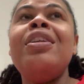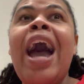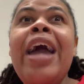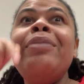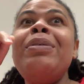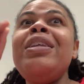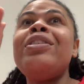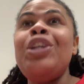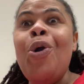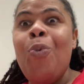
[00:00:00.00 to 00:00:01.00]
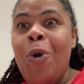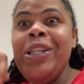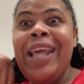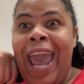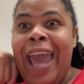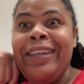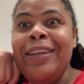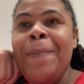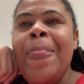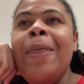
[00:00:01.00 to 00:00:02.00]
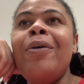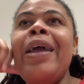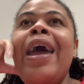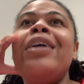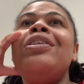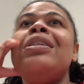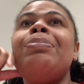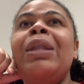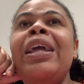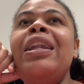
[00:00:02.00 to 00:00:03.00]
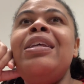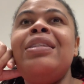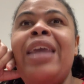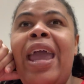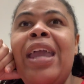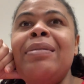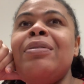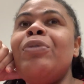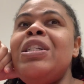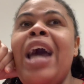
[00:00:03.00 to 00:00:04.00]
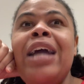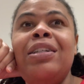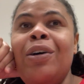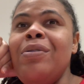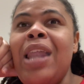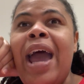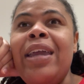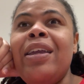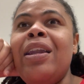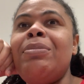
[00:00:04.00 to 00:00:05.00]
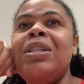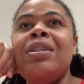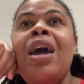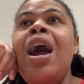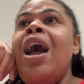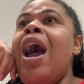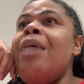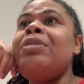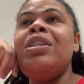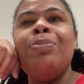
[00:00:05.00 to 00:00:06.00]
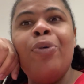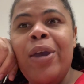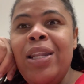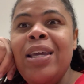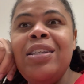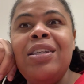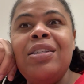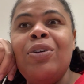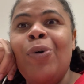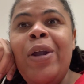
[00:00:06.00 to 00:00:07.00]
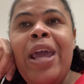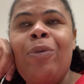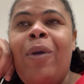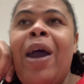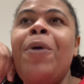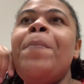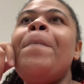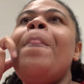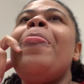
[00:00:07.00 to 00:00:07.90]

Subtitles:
Ida B still wants Hattie. Okay, she's playing these games, which I don't like, and I'm disappointed that she's going that route.